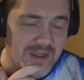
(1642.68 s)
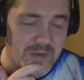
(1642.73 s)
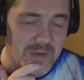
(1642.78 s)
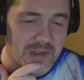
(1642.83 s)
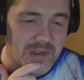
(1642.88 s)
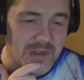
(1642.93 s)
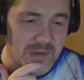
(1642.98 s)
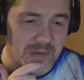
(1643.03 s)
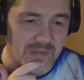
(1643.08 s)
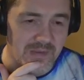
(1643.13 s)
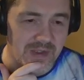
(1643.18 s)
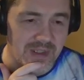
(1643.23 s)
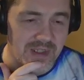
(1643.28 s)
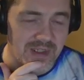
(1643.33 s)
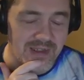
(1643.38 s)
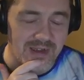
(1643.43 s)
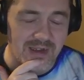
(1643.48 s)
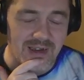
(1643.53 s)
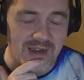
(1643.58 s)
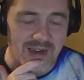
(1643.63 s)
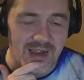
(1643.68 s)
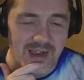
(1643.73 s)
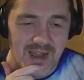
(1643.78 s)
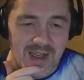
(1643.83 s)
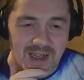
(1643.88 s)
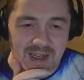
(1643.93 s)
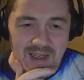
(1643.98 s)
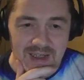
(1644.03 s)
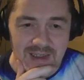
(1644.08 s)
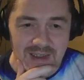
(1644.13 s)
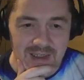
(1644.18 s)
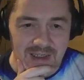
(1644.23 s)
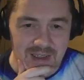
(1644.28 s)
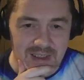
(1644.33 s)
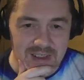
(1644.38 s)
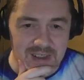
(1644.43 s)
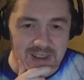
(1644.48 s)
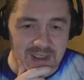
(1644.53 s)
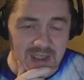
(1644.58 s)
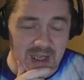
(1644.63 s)
That's quite funny. Yeah,
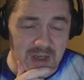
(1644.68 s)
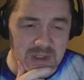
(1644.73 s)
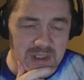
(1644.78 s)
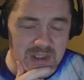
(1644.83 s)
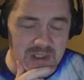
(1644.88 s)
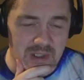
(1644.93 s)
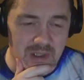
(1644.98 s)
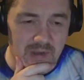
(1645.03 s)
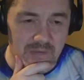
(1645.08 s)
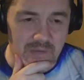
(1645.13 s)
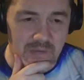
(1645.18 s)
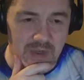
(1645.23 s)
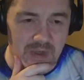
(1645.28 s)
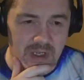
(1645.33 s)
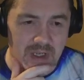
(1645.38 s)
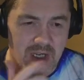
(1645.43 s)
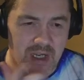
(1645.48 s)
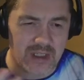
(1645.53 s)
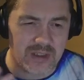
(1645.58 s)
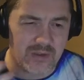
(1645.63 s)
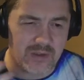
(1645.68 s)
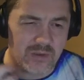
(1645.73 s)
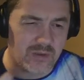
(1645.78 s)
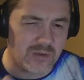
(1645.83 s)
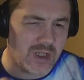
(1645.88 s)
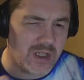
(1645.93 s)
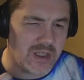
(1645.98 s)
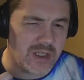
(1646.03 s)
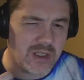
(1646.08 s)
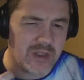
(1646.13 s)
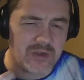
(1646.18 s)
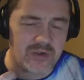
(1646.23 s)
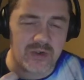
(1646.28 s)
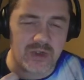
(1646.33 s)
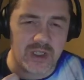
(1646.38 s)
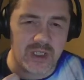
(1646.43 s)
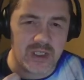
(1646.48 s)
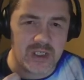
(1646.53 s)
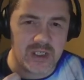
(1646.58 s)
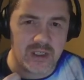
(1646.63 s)
so that was tough. I don't like the
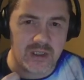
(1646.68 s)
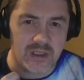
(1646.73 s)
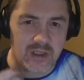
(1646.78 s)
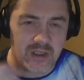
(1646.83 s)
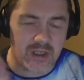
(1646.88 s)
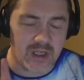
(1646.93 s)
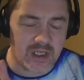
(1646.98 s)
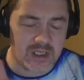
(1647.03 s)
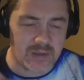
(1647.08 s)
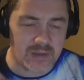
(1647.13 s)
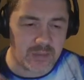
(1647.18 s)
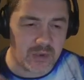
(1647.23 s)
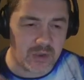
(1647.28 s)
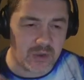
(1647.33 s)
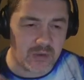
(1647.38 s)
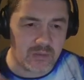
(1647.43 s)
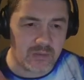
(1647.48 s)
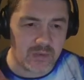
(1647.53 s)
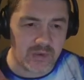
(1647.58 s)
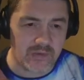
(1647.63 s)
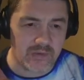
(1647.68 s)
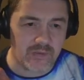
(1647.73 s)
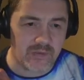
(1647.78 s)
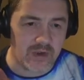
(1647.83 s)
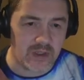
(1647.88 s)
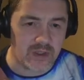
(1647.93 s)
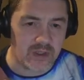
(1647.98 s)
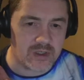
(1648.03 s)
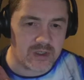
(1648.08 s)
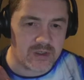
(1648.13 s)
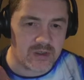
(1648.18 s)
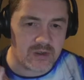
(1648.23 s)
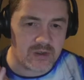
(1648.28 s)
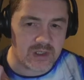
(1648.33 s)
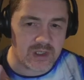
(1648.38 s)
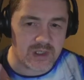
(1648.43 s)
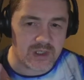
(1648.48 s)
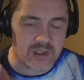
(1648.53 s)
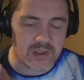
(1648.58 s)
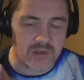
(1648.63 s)
trees in there. That's a problem with the Furnaceers
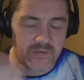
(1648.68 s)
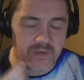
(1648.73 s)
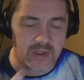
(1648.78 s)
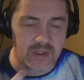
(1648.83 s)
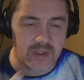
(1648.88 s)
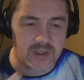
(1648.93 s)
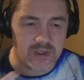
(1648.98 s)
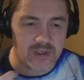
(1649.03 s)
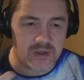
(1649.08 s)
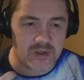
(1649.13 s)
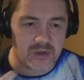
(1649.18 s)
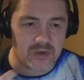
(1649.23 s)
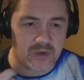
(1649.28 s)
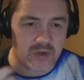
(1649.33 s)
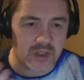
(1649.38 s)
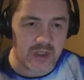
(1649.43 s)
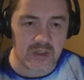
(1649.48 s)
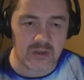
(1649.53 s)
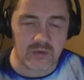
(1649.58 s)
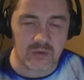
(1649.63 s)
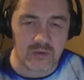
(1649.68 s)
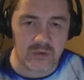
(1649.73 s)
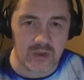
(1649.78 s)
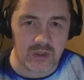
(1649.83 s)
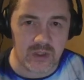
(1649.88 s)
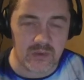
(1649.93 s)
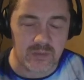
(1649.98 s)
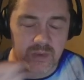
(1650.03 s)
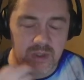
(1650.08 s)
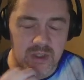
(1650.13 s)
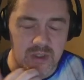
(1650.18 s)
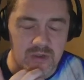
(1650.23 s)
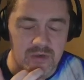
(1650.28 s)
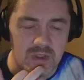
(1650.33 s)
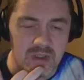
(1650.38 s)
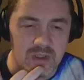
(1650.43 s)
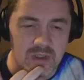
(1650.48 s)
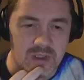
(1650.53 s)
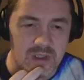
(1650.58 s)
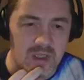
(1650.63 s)
because the Furnaceers are going to get loaded up with the
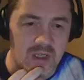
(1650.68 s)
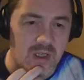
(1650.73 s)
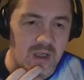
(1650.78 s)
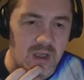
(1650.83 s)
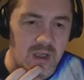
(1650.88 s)
trees